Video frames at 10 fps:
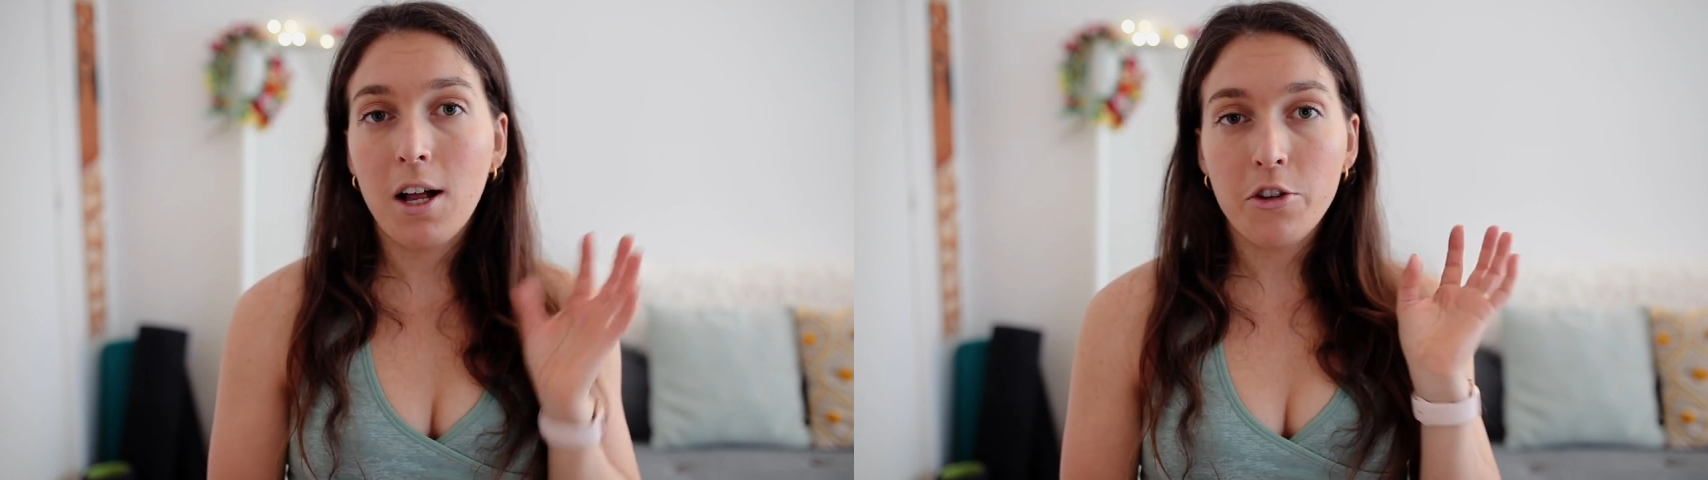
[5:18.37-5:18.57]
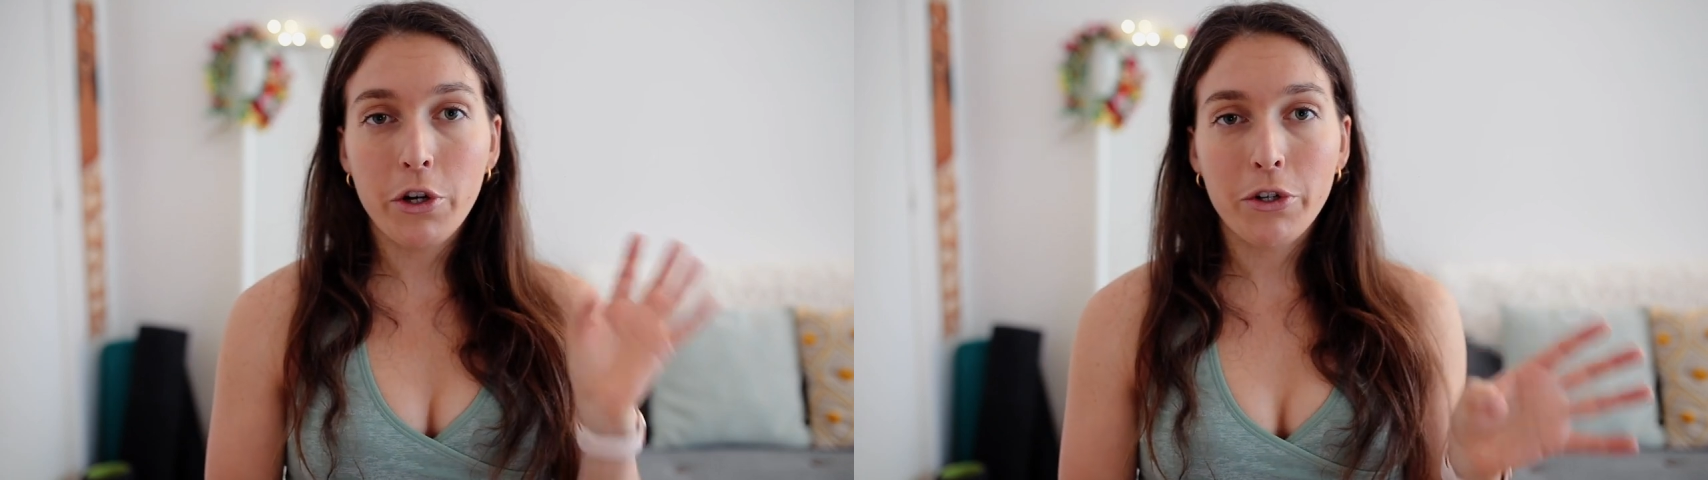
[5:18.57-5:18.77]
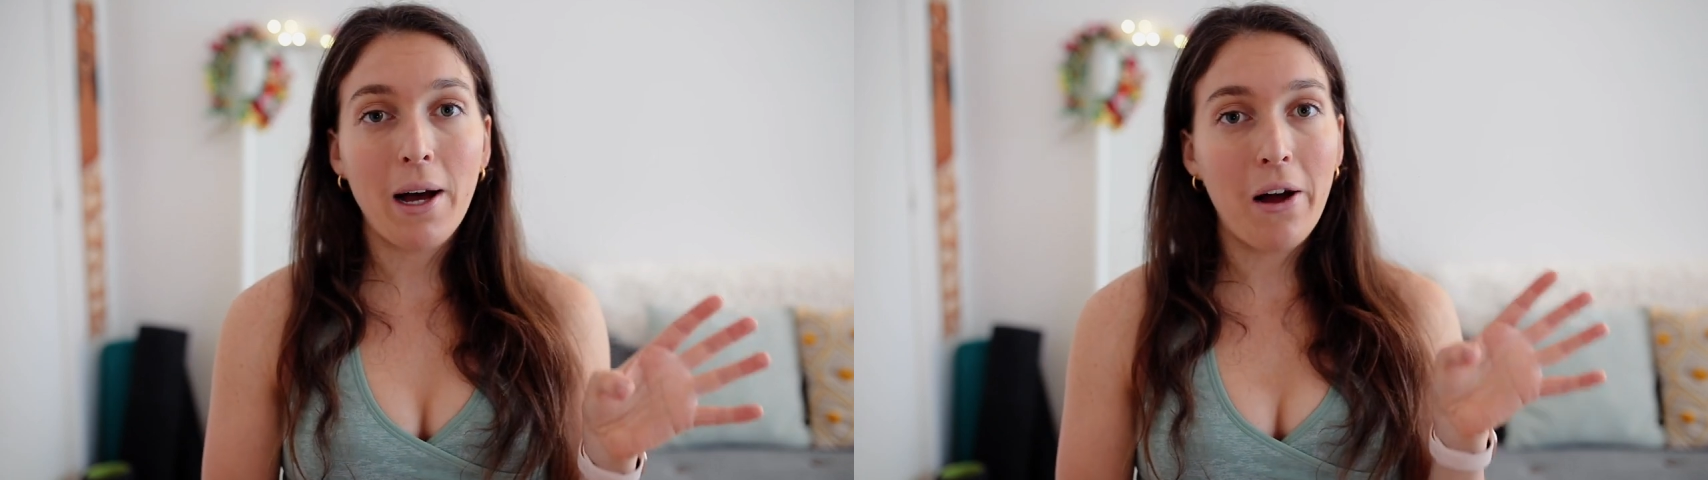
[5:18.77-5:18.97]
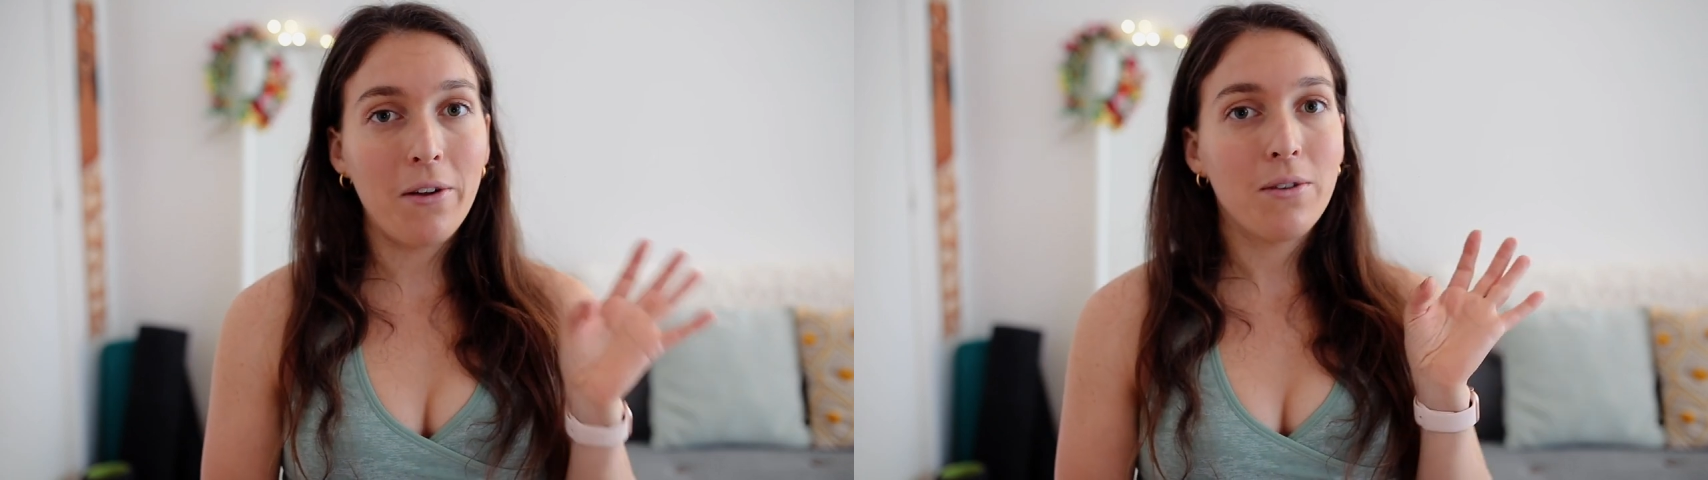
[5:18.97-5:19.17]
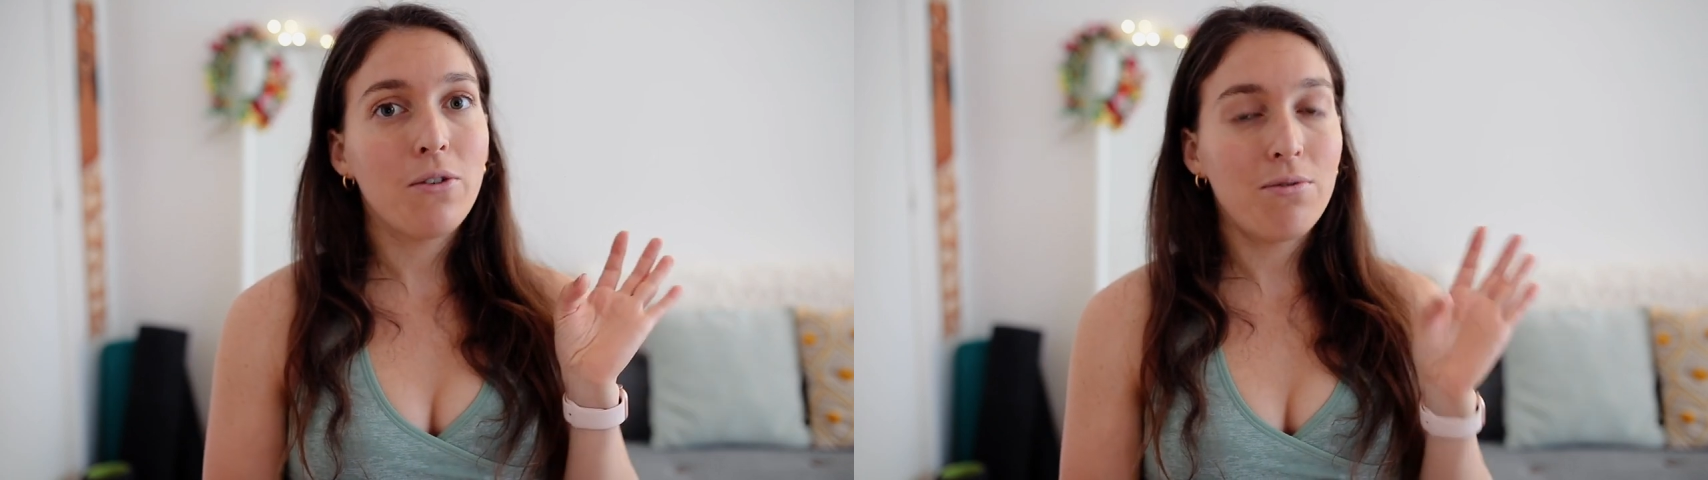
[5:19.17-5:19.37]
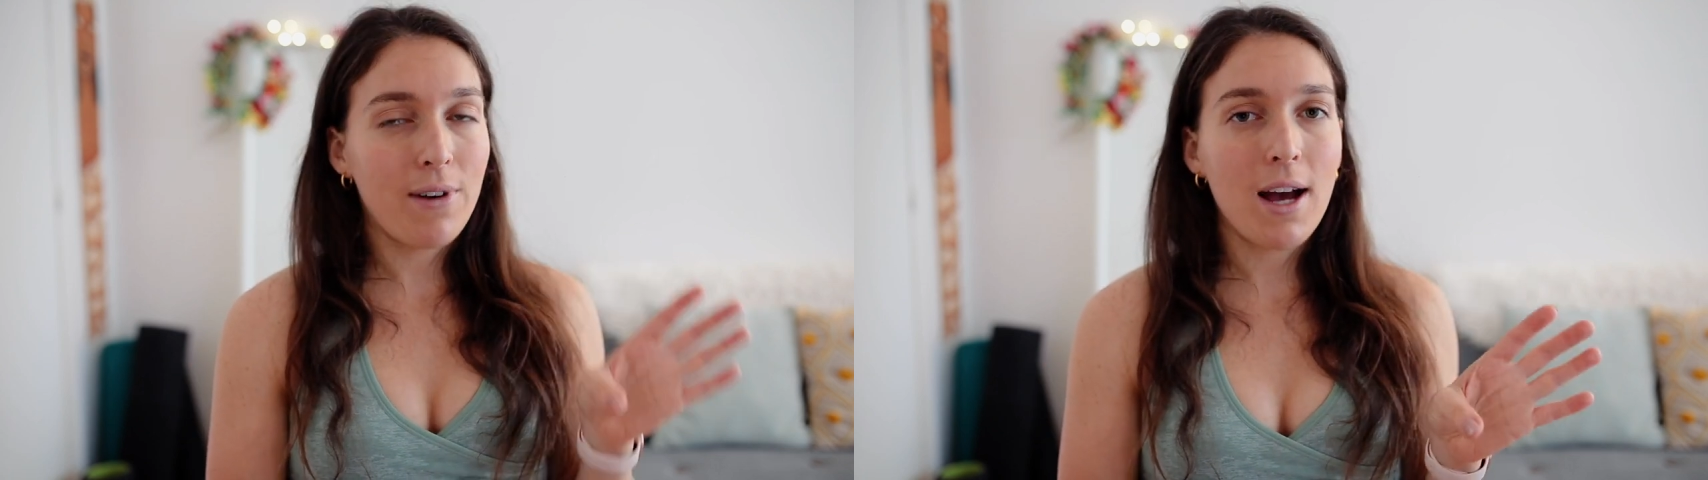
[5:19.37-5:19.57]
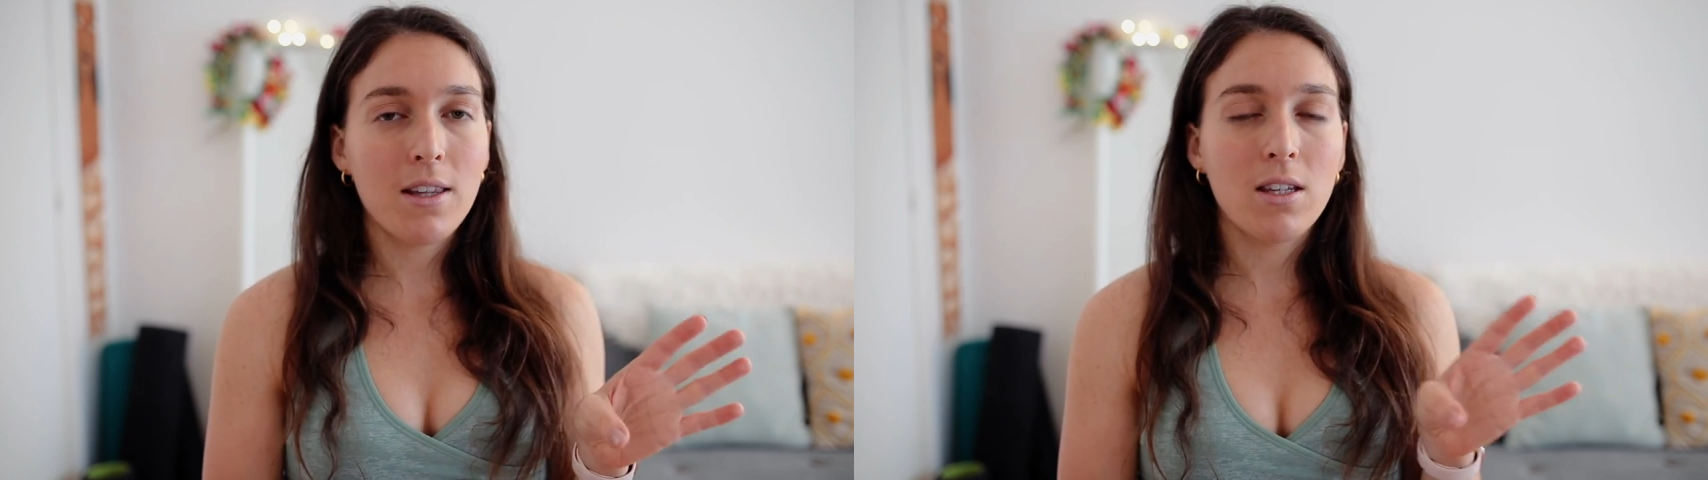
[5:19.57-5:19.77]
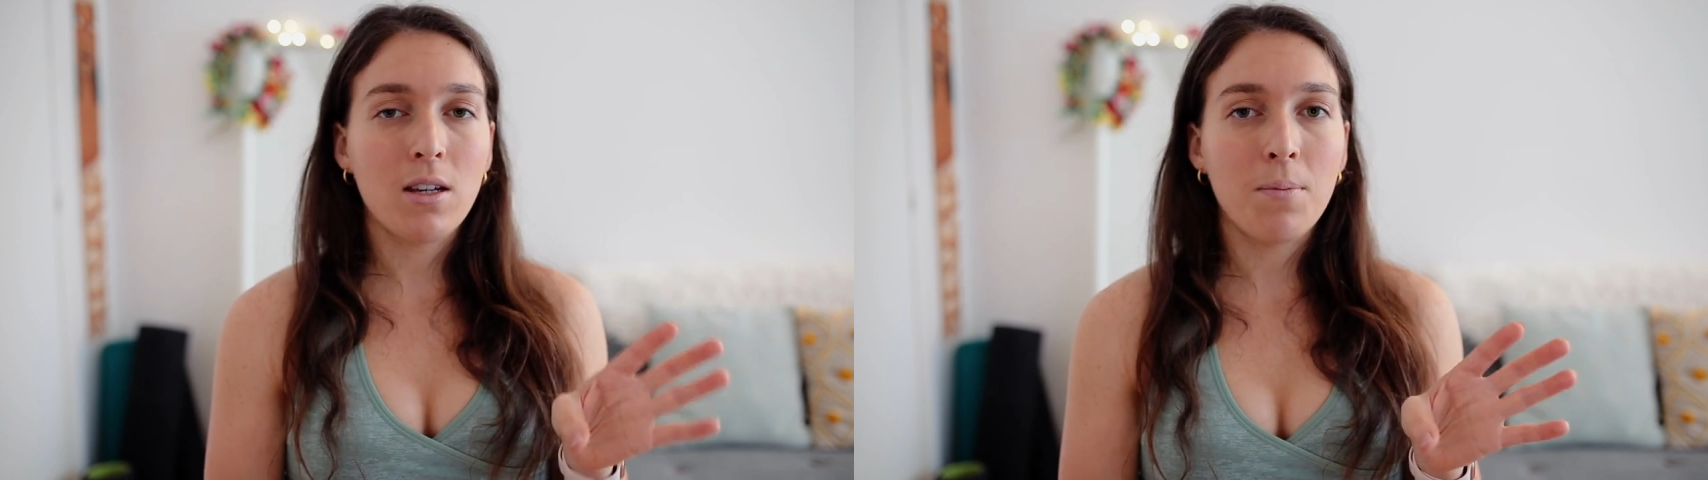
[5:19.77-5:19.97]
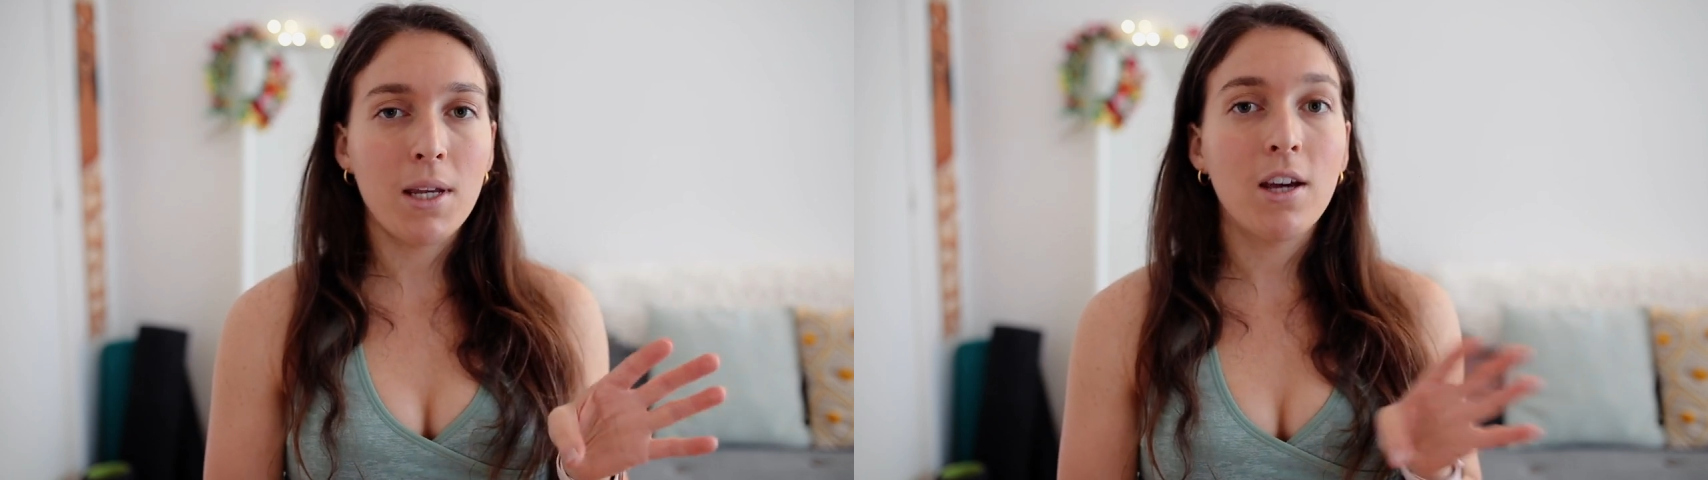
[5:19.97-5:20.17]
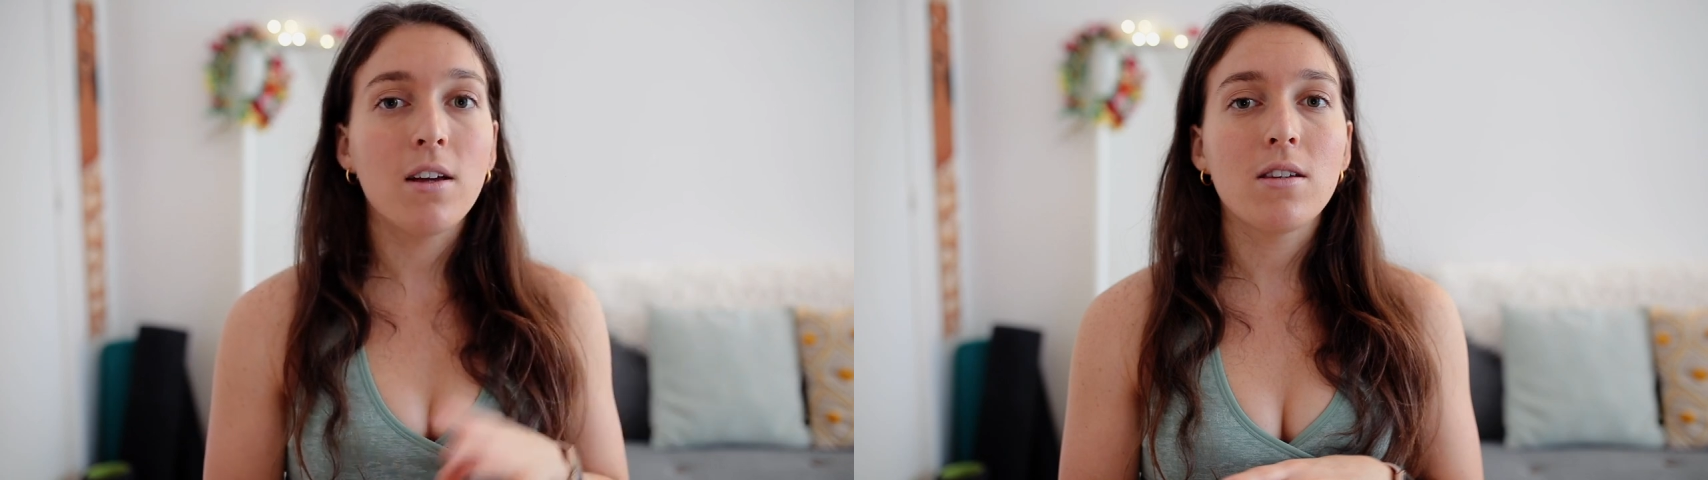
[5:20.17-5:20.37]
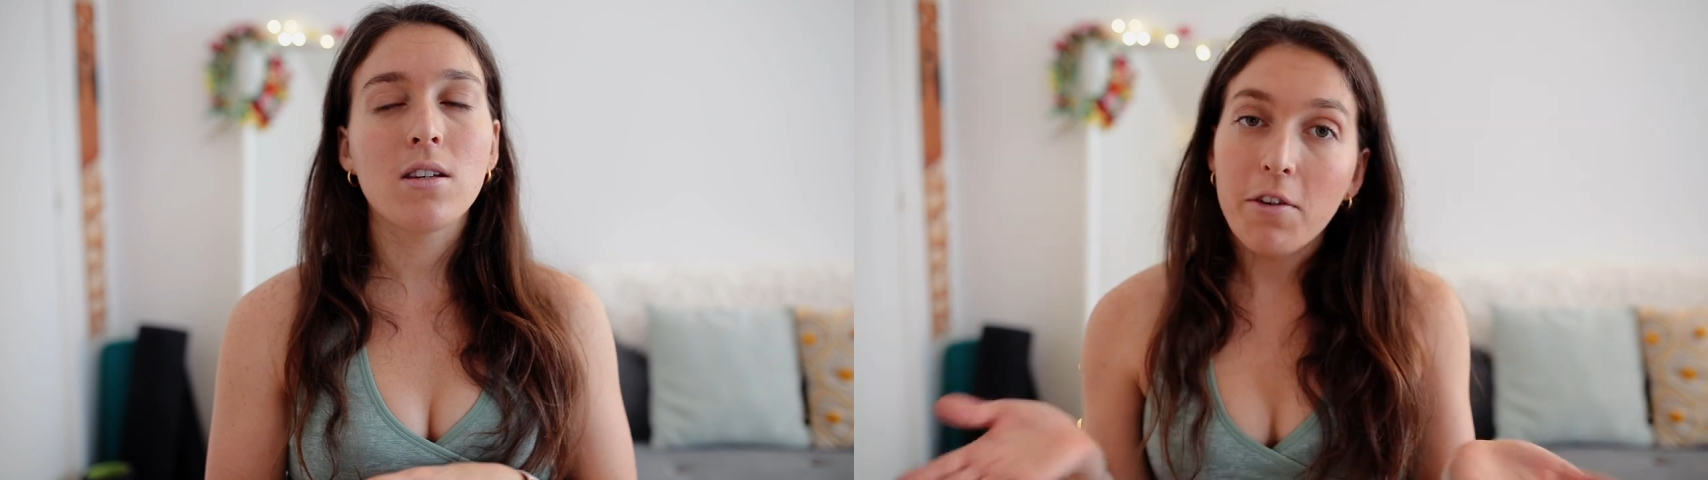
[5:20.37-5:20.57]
I'll talk about fats in a minute.